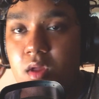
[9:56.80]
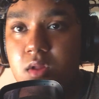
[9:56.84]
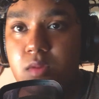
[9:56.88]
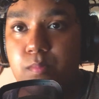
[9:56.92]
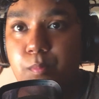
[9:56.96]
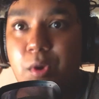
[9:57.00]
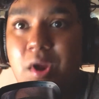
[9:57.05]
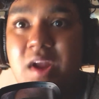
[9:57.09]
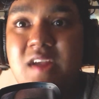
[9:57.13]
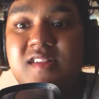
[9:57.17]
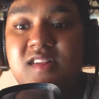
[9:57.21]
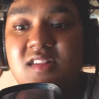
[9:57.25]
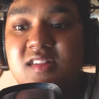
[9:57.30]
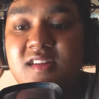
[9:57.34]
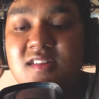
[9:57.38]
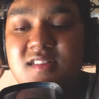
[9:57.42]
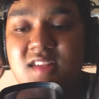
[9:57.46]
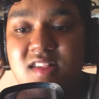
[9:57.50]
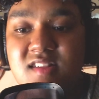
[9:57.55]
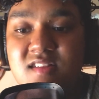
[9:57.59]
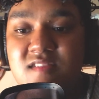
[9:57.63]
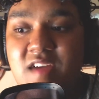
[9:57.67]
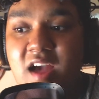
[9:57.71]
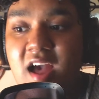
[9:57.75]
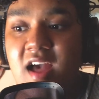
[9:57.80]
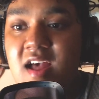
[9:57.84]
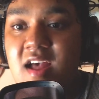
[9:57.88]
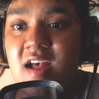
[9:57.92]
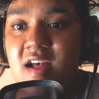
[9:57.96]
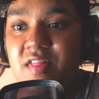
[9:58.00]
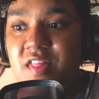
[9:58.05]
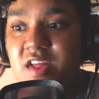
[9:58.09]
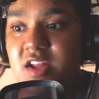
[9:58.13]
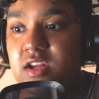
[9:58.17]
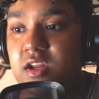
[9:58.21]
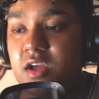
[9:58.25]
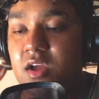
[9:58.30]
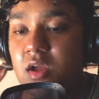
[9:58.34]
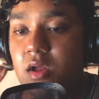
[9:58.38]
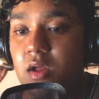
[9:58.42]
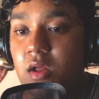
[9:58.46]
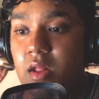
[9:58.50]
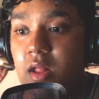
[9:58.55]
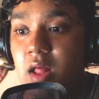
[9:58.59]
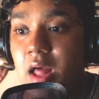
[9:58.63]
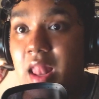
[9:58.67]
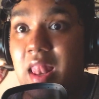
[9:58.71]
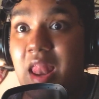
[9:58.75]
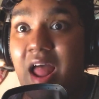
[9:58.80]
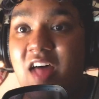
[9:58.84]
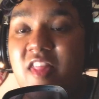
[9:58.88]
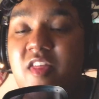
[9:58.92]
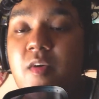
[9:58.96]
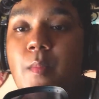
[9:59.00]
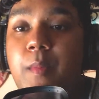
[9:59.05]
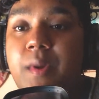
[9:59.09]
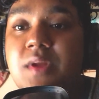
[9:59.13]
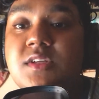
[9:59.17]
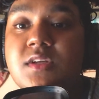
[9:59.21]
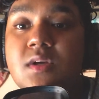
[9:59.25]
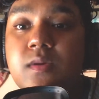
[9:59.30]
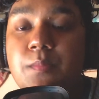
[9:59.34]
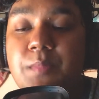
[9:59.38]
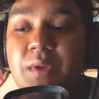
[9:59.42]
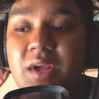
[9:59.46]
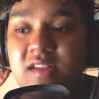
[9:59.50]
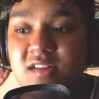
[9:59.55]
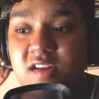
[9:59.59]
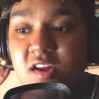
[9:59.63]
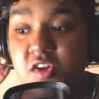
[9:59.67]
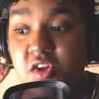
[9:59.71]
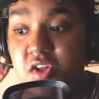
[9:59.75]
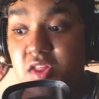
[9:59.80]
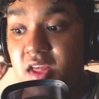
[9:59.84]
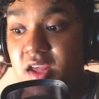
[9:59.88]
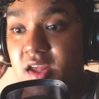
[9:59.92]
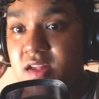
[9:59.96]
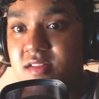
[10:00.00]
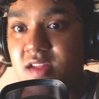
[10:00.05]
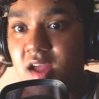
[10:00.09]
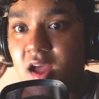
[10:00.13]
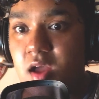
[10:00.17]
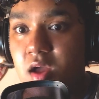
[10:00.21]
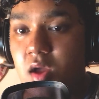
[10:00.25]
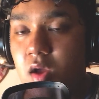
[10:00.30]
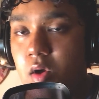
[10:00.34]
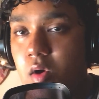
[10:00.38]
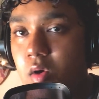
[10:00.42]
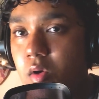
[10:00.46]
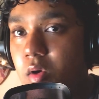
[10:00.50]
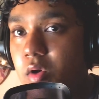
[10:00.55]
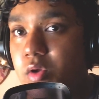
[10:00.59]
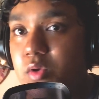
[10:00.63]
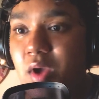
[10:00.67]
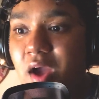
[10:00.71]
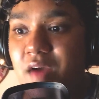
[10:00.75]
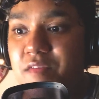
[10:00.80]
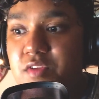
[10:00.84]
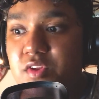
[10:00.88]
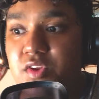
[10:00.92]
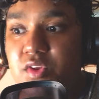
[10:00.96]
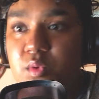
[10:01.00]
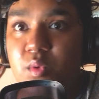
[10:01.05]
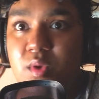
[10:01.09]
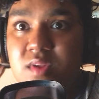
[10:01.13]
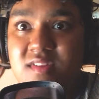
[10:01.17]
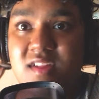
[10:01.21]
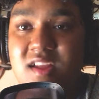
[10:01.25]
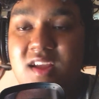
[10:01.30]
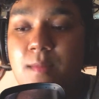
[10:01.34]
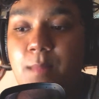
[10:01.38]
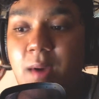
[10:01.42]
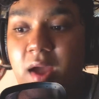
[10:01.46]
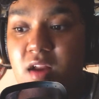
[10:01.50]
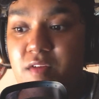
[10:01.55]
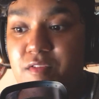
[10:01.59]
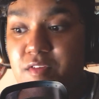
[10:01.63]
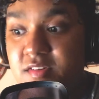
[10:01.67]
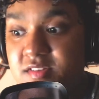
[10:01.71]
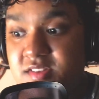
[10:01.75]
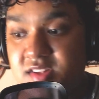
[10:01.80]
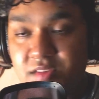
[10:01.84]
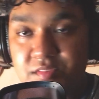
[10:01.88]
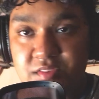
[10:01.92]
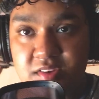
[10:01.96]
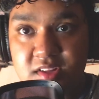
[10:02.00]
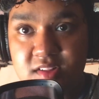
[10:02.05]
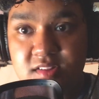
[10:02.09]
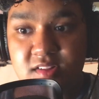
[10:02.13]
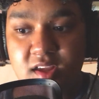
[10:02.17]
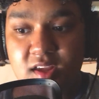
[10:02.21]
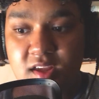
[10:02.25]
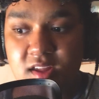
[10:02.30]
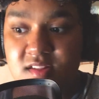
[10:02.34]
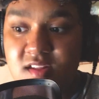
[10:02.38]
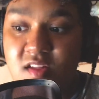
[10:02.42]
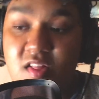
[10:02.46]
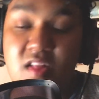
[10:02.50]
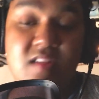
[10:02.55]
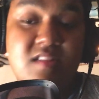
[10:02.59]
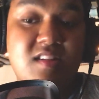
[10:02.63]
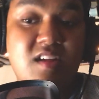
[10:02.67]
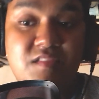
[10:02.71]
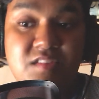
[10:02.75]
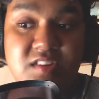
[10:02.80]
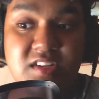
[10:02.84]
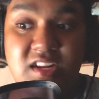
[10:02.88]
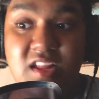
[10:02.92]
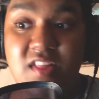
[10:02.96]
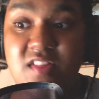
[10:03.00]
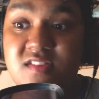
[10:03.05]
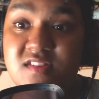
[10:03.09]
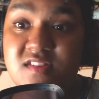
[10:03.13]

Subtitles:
praise the success of that, then allow the momentum. Because here's the thing is that all you have to do is think about it for 17 seconds, and then 17, and then